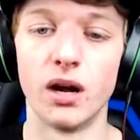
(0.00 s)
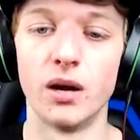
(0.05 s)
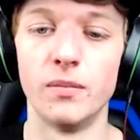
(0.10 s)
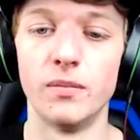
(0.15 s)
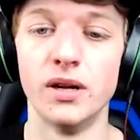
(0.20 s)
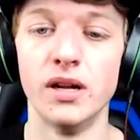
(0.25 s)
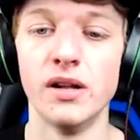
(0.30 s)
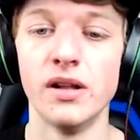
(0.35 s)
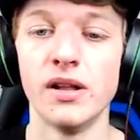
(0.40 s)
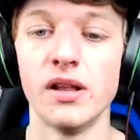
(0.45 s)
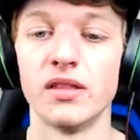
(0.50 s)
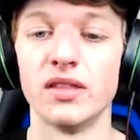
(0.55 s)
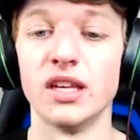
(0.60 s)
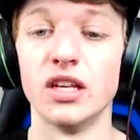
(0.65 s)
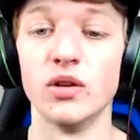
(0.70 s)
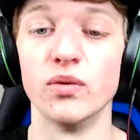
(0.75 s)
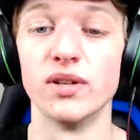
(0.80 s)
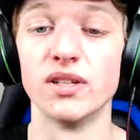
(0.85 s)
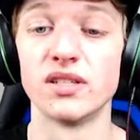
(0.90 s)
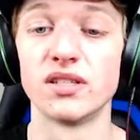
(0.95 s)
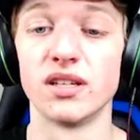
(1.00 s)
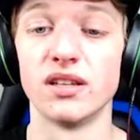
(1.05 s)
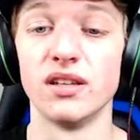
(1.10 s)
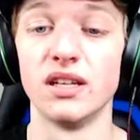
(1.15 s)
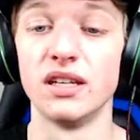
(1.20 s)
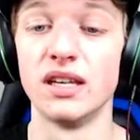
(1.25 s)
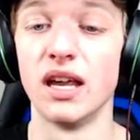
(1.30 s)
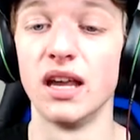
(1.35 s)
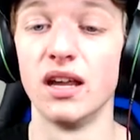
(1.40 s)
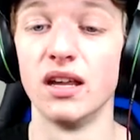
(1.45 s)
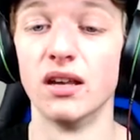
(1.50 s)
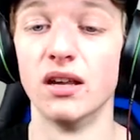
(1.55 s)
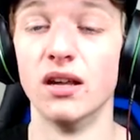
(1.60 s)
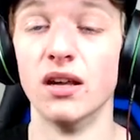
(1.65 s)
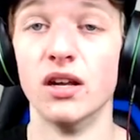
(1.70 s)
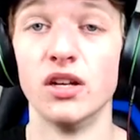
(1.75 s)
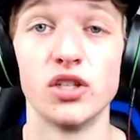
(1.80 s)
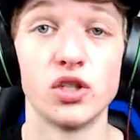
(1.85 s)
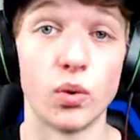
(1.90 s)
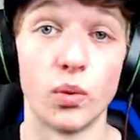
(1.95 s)
then you instantly gain
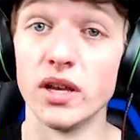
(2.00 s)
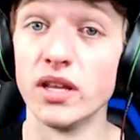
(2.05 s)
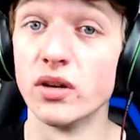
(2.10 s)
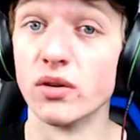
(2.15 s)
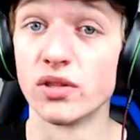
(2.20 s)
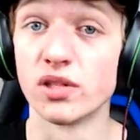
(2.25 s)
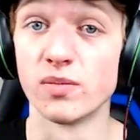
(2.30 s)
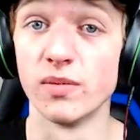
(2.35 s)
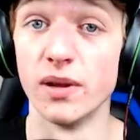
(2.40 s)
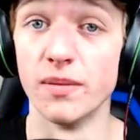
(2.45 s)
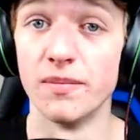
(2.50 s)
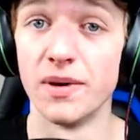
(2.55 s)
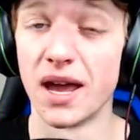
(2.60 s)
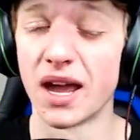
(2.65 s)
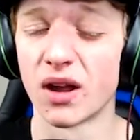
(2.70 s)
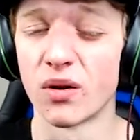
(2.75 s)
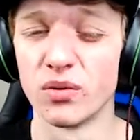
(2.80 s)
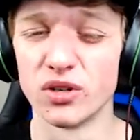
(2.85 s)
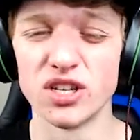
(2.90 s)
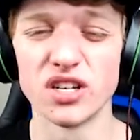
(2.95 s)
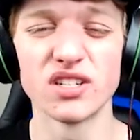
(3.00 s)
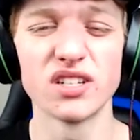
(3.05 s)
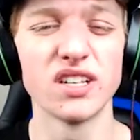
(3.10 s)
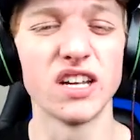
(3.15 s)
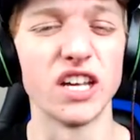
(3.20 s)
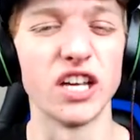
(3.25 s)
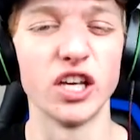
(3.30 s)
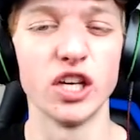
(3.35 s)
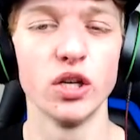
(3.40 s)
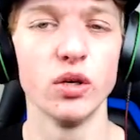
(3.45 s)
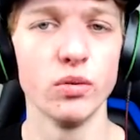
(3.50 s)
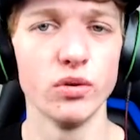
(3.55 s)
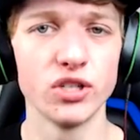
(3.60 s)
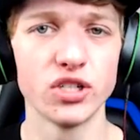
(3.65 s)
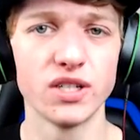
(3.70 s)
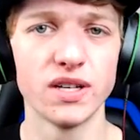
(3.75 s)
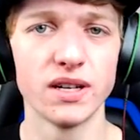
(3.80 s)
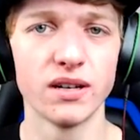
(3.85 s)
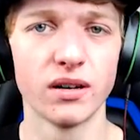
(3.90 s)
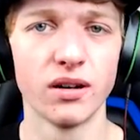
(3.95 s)
20 ultimate back, which isn't a
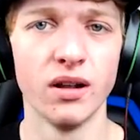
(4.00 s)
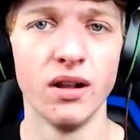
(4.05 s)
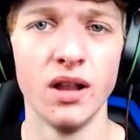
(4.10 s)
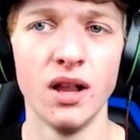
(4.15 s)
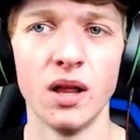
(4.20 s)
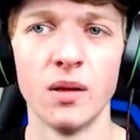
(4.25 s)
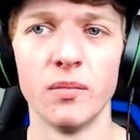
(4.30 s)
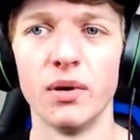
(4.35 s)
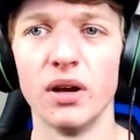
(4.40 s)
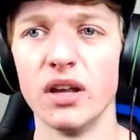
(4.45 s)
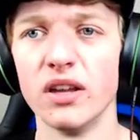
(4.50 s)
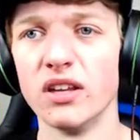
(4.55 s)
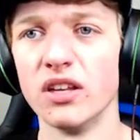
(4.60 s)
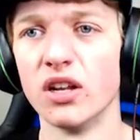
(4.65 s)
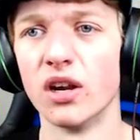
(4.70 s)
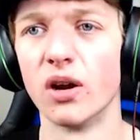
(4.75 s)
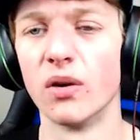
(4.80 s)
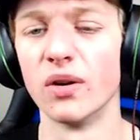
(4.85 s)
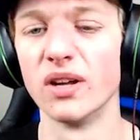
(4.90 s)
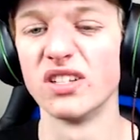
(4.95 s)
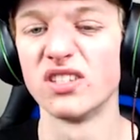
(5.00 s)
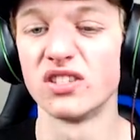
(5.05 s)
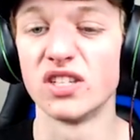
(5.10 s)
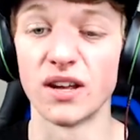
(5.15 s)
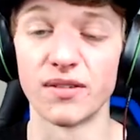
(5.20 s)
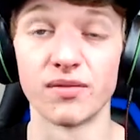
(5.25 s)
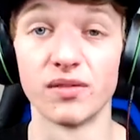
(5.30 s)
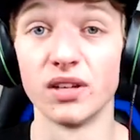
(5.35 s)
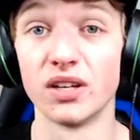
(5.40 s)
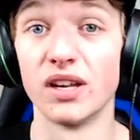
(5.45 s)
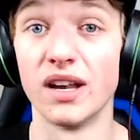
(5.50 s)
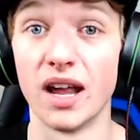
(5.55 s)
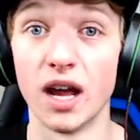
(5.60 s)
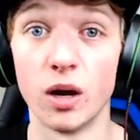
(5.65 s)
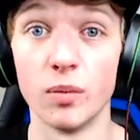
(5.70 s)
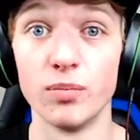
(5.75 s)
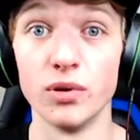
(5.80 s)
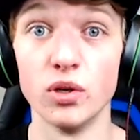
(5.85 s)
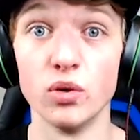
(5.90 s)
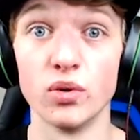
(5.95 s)
huge deal, but you know, it's definitely going
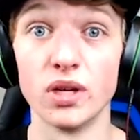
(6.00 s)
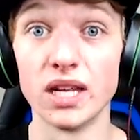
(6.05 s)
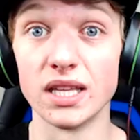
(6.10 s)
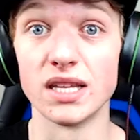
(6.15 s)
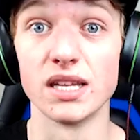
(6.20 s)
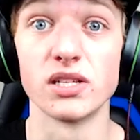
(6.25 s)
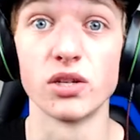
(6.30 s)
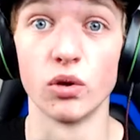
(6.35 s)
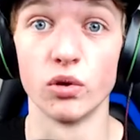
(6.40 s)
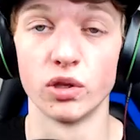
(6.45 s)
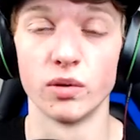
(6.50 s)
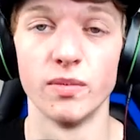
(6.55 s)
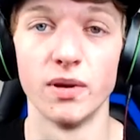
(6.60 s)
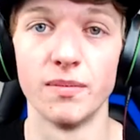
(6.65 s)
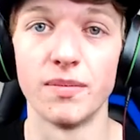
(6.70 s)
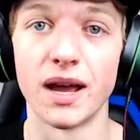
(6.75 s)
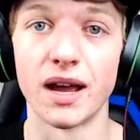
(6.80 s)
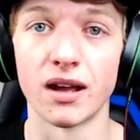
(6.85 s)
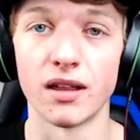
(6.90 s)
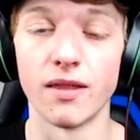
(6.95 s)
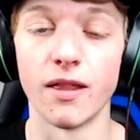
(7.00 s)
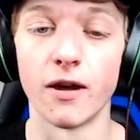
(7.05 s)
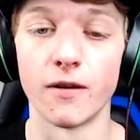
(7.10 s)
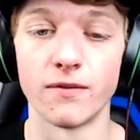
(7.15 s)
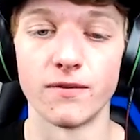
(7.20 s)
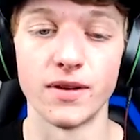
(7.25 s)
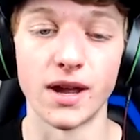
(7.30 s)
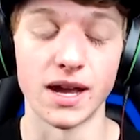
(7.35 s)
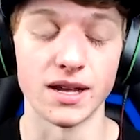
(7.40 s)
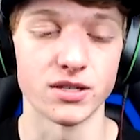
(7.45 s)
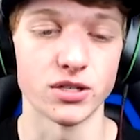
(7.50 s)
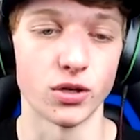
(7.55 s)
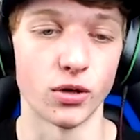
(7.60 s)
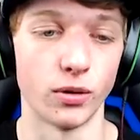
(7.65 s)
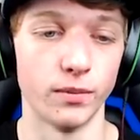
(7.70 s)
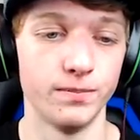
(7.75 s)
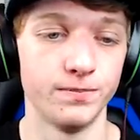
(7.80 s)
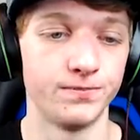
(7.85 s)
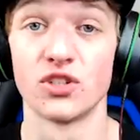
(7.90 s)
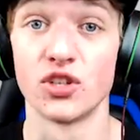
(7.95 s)
to help you get this ultimate back a lot
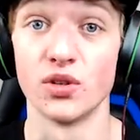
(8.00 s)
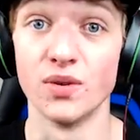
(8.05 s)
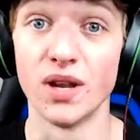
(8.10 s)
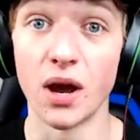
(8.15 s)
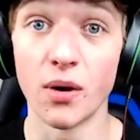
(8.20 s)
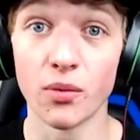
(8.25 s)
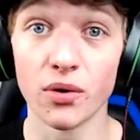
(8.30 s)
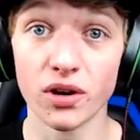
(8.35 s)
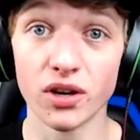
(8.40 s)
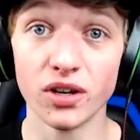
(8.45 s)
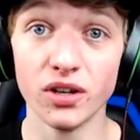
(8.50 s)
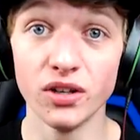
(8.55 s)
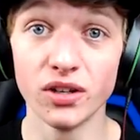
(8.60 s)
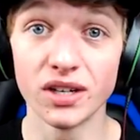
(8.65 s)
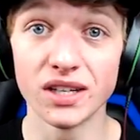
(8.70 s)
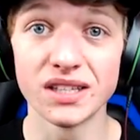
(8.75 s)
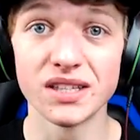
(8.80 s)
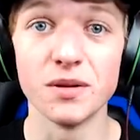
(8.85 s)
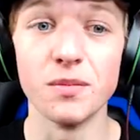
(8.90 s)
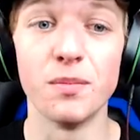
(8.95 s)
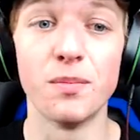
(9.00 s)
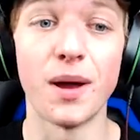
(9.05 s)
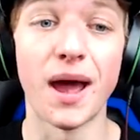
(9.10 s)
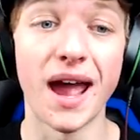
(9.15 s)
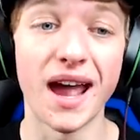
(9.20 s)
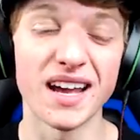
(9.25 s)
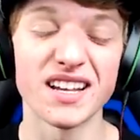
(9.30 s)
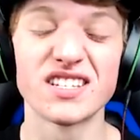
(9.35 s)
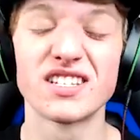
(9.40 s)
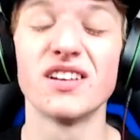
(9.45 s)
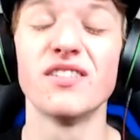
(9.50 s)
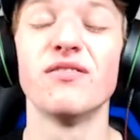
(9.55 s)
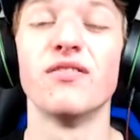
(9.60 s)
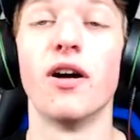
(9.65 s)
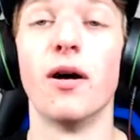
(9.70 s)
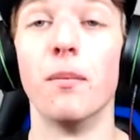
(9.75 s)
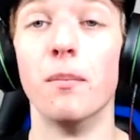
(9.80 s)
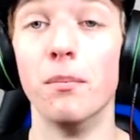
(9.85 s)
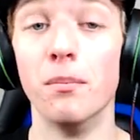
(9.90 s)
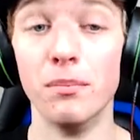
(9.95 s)
faster. So now we're going to look at the
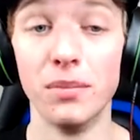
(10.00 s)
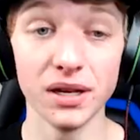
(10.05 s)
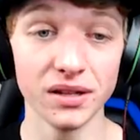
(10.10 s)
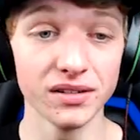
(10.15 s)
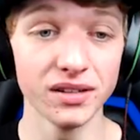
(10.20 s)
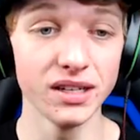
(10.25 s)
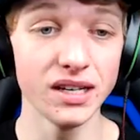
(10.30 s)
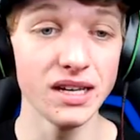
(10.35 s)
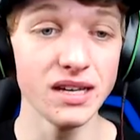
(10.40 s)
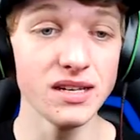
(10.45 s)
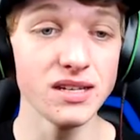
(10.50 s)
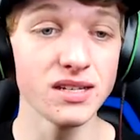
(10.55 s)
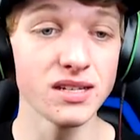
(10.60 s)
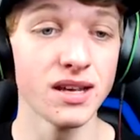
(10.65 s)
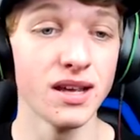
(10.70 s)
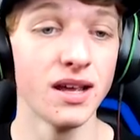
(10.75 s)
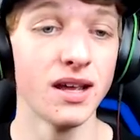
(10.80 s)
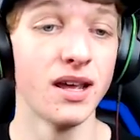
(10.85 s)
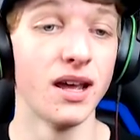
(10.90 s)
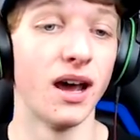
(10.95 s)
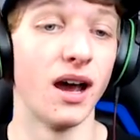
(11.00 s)
passive abilities.